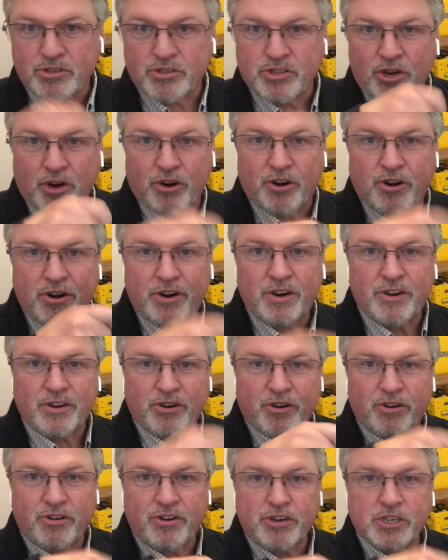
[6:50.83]
turn
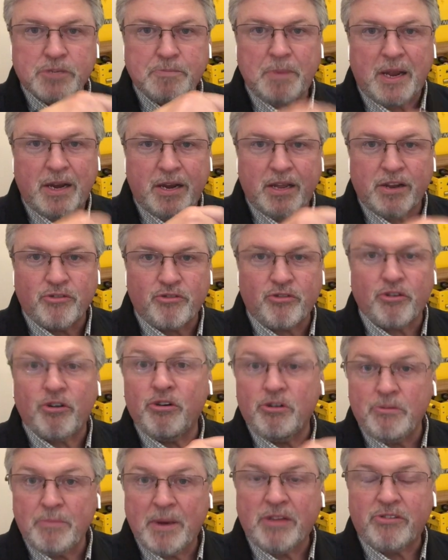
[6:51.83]
turn your speed
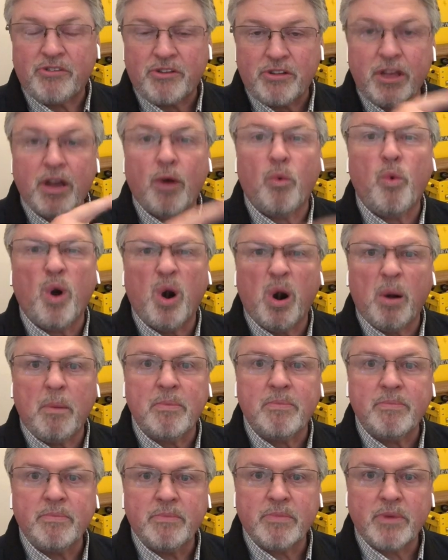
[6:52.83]
control, basically a
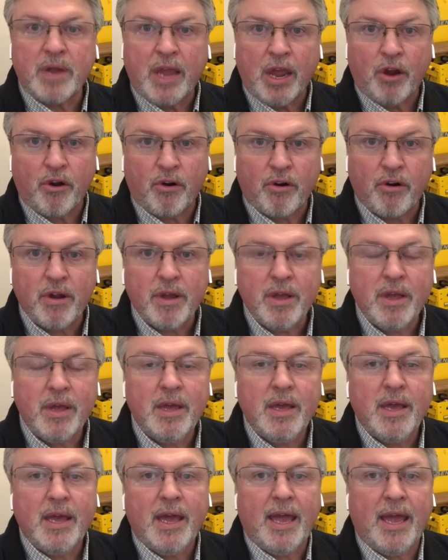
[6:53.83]
worm gear,
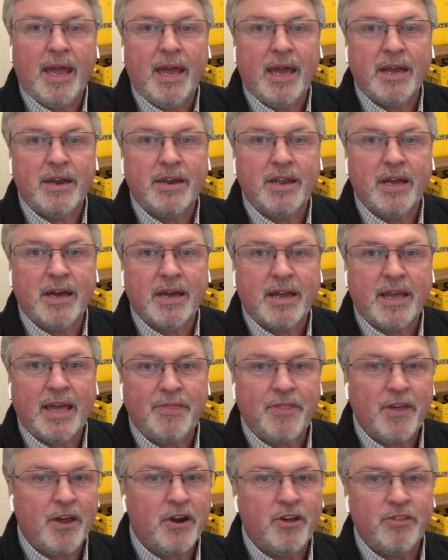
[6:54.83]
and uh,
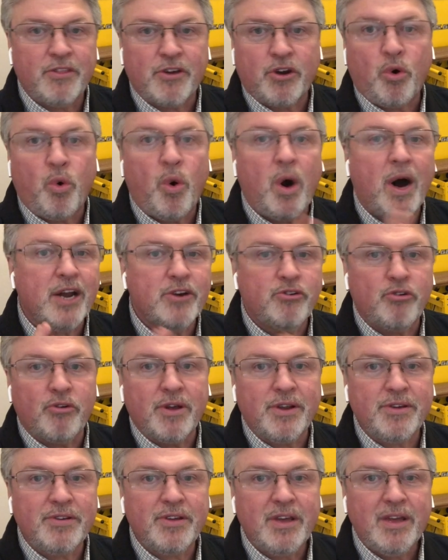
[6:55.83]
get that on the
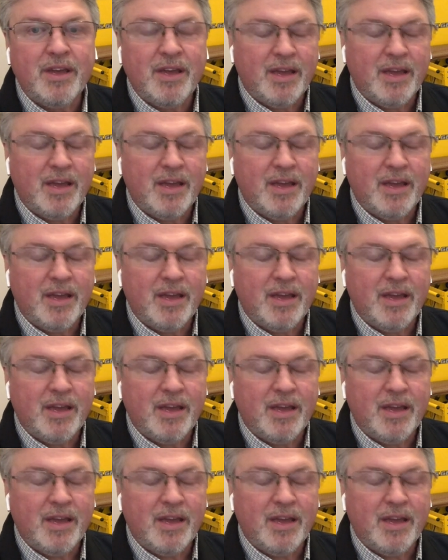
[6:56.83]
quadrant.